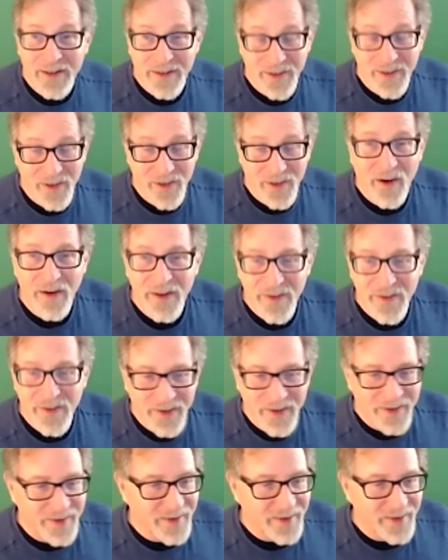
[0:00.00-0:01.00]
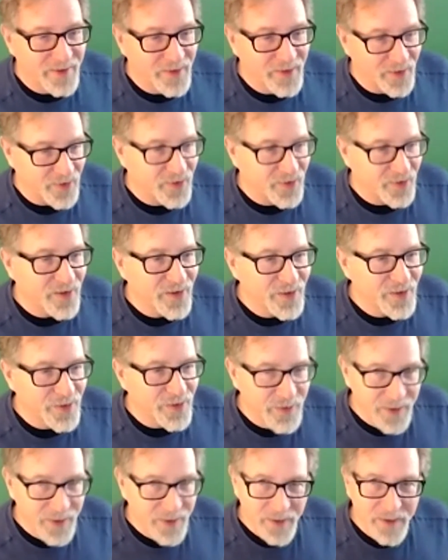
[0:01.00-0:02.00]
Guitar is a skill. You
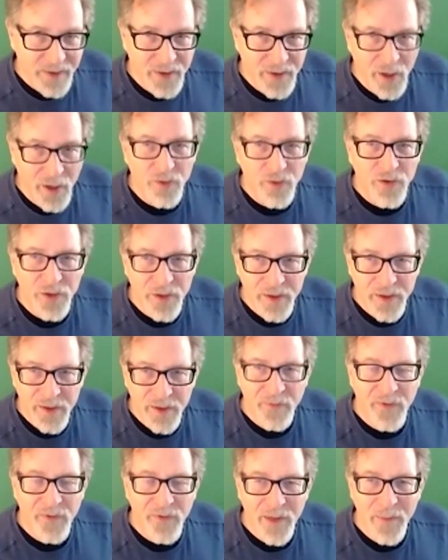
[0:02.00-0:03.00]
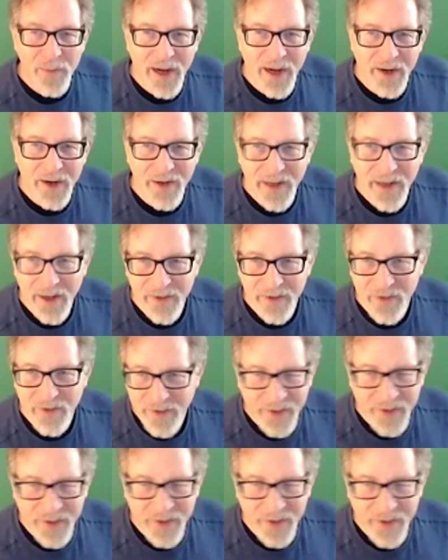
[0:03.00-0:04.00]
need coaching, you need feedback. You can't just get
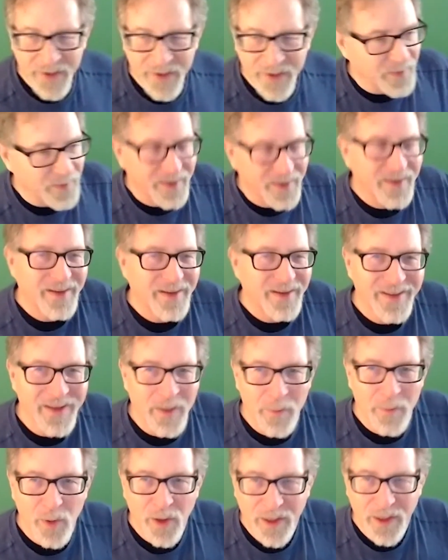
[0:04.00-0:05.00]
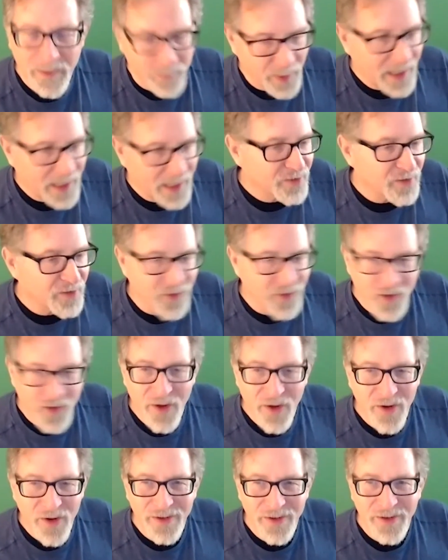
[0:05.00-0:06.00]
a book and practice on your
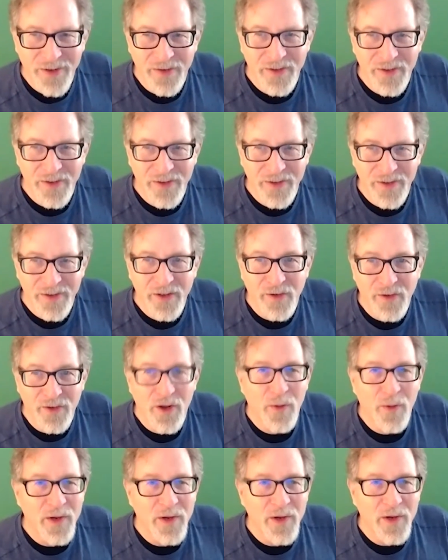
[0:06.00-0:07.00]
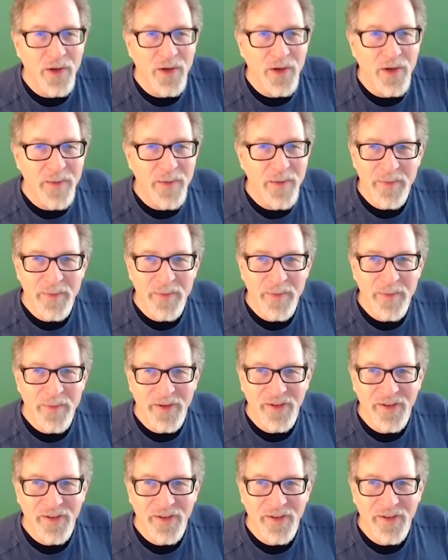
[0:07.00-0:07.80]
own, you don't know you made a mistake.